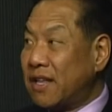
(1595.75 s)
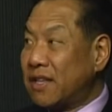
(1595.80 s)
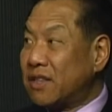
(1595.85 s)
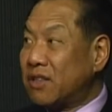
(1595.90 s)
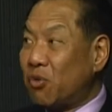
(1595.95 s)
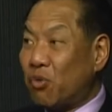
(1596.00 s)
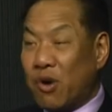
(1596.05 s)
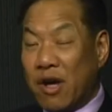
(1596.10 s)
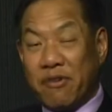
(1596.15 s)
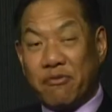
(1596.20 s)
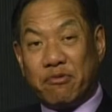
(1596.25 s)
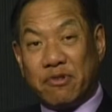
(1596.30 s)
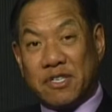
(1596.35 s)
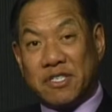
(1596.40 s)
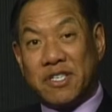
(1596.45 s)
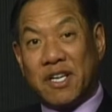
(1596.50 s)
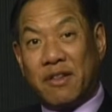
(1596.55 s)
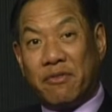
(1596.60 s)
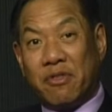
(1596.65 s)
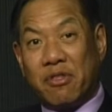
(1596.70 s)
the wife would
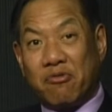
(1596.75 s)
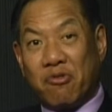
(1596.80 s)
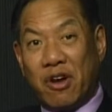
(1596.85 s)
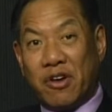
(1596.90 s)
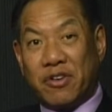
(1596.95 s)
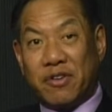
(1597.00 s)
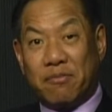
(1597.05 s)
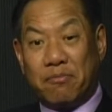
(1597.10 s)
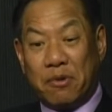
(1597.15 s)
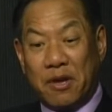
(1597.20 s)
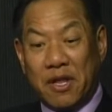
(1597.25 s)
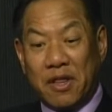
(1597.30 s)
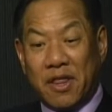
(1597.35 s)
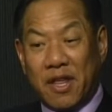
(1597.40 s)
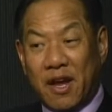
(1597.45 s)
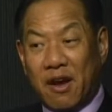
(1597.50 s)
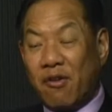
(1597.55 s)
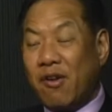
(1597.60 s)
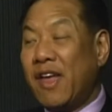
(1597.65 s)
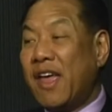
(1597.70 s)
still have the right to be
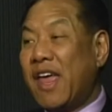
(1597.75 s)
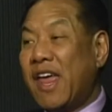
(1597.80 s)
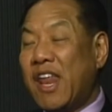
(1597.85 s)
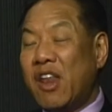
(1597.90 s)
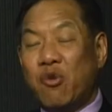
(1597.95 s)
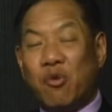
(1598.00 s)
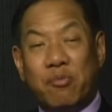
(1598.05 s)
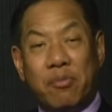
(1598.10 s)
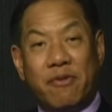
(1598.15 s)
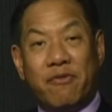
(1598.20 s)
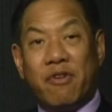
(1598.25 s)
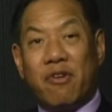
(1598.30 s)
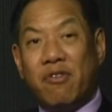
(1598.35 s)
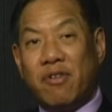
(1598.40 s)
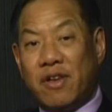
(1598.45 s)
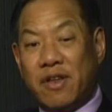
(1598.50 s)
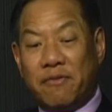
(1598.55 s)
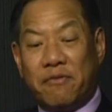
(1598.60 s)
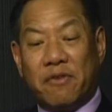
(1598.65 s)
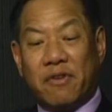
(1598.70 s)
there, and it would be very
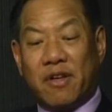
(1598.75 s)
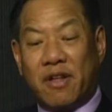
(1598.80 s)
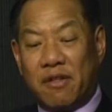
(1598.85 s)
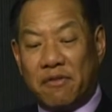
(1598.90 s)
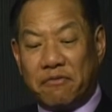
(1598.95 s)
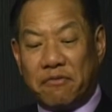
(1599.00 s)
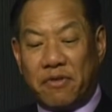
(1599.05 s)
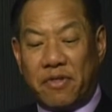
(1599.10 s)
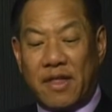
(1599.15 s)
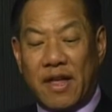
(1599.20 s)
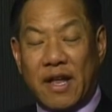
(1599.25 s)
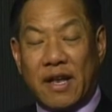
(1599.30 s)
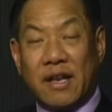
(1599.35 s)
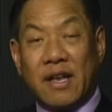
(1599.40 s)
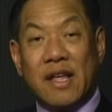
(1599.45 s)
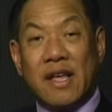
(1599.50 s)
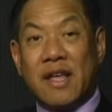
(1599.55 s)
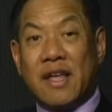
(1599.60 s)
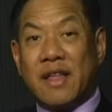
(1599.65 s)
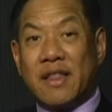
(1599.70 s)
difficult for that
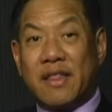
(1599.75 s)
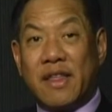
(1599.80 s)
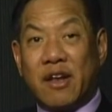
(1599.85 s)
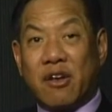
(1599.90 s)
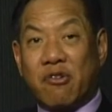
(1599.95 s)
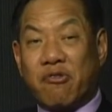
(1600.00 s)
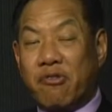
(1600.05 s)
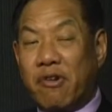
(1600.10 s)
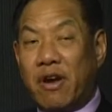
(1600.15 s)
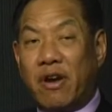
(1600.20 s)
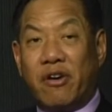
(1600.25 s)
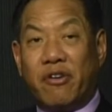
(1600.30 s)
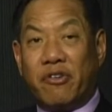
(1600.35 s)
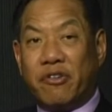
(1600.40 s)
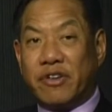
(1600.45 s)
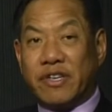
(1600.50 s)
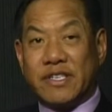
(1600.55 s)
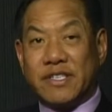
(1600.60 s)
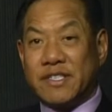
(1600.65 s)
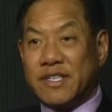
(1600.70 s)
creditor
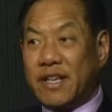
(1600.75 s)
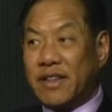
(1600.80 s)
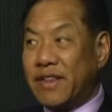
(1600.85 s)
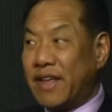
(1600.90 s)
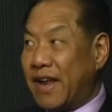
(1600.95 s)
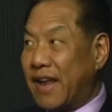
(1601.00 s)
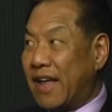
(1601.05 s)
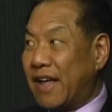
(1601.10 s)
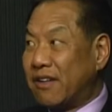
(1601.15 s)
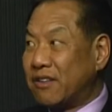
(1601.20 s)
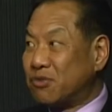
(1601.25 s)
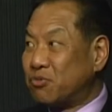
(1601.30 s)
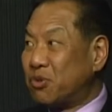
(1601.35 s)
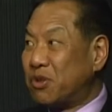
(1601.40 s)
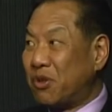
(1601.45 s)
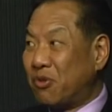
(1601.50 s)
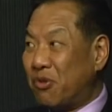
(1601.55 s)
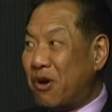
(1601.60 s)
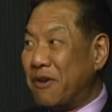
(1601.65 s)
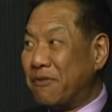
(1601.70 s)
to sell that house with
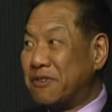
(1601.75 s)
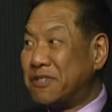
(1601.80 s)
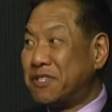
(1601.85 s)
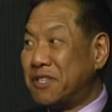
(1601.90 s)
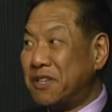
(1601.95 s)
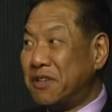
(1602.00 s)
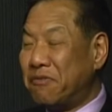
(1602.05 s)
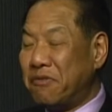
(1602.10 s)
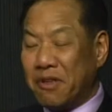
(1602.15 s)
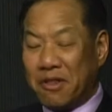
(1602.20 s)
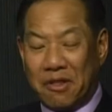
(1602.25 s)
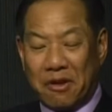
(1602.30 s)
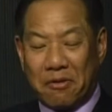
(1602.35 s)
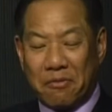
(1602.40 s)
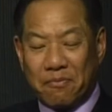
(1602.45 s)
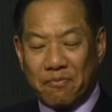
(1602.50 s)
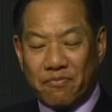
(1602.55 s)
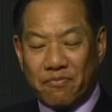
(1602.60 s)
the wife still living there.